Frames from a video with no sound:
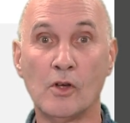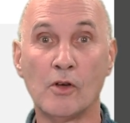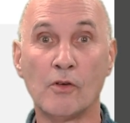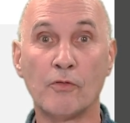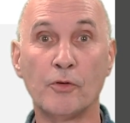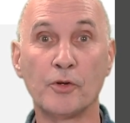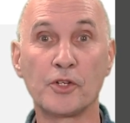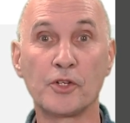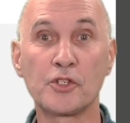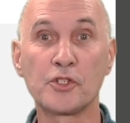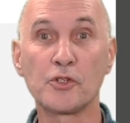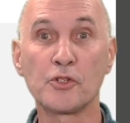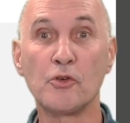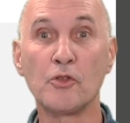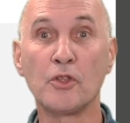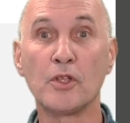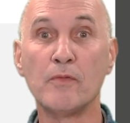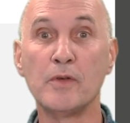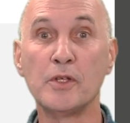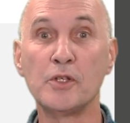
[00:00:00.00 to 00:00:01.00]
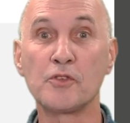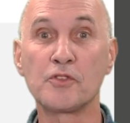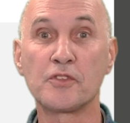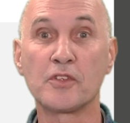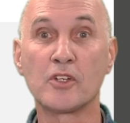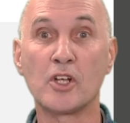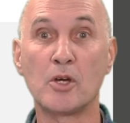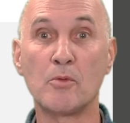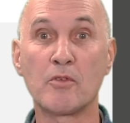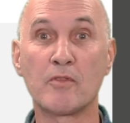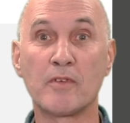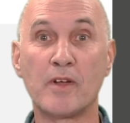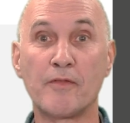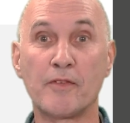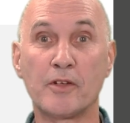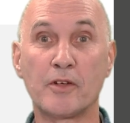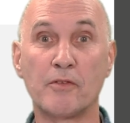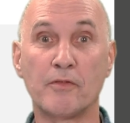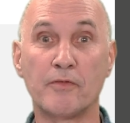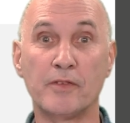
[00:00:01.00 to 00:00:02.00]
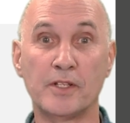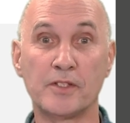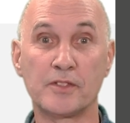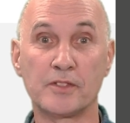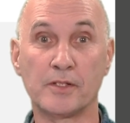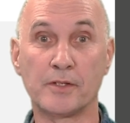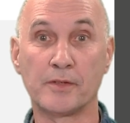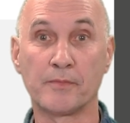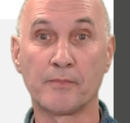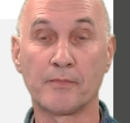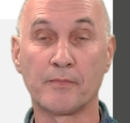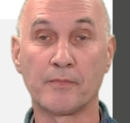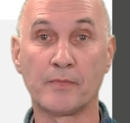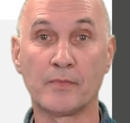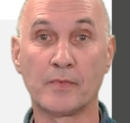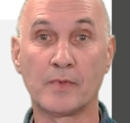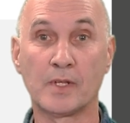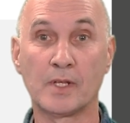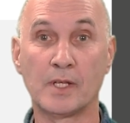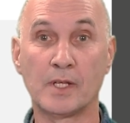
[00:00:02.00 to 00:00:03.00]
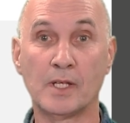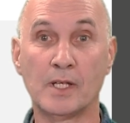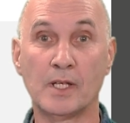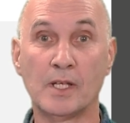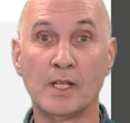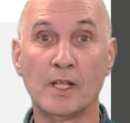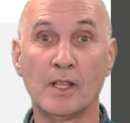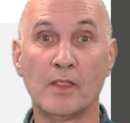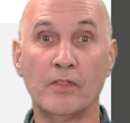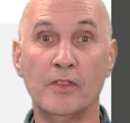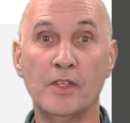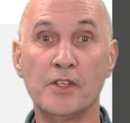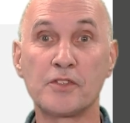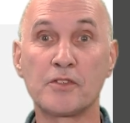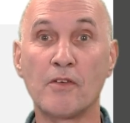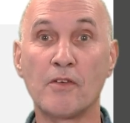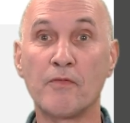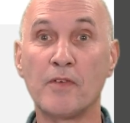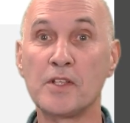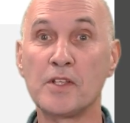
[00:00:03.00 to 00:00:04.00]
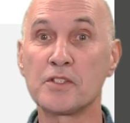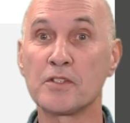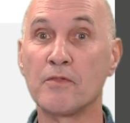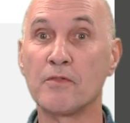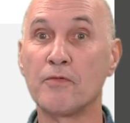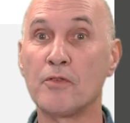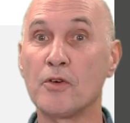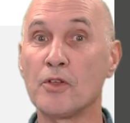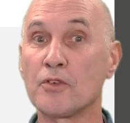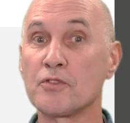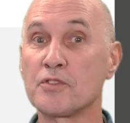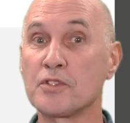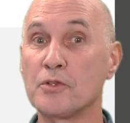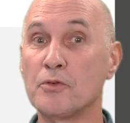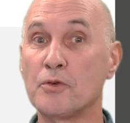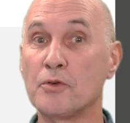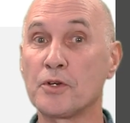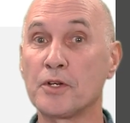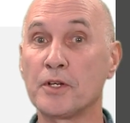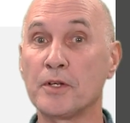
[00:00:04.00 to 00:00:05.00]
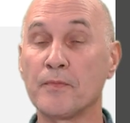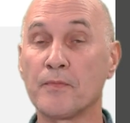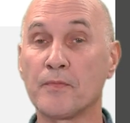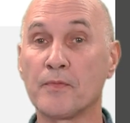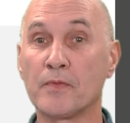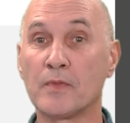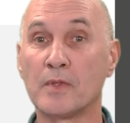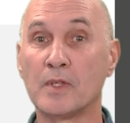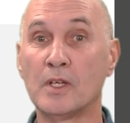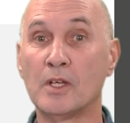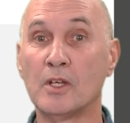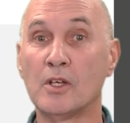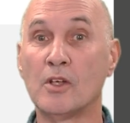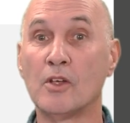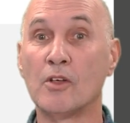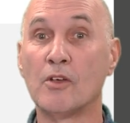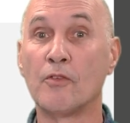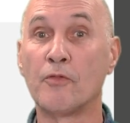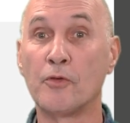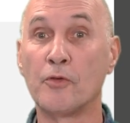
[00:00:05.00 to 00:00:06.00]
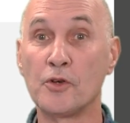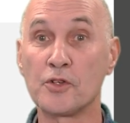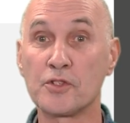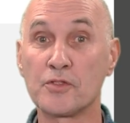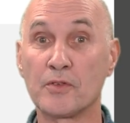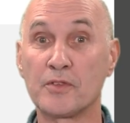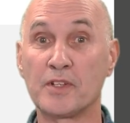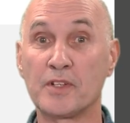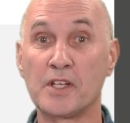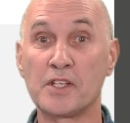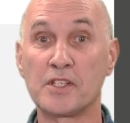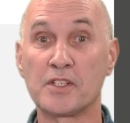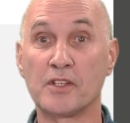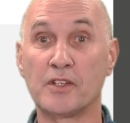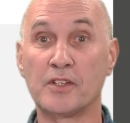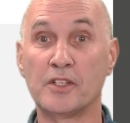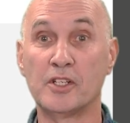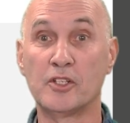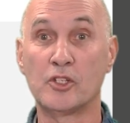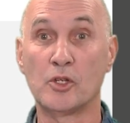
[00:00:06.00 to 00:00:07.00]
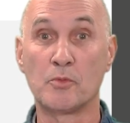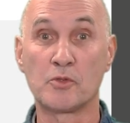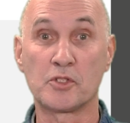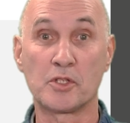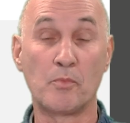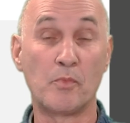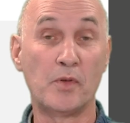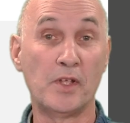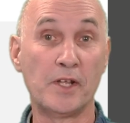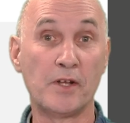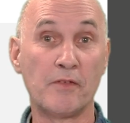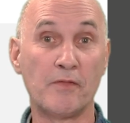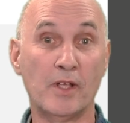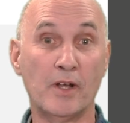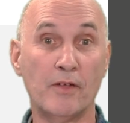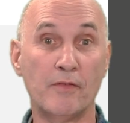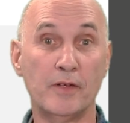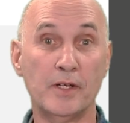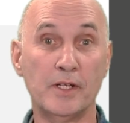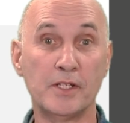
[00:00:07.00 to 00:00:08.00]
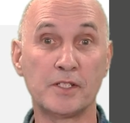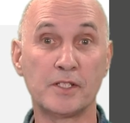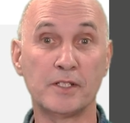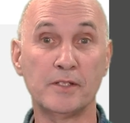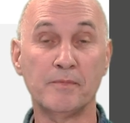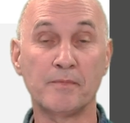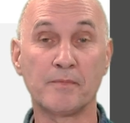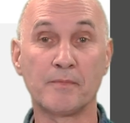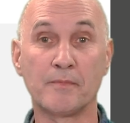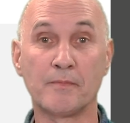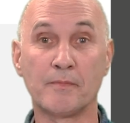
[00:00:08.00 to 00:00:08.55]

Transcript: For the shoulder we use the global graphic convention. This convention follows the order: first rotation determines the plane of elevation,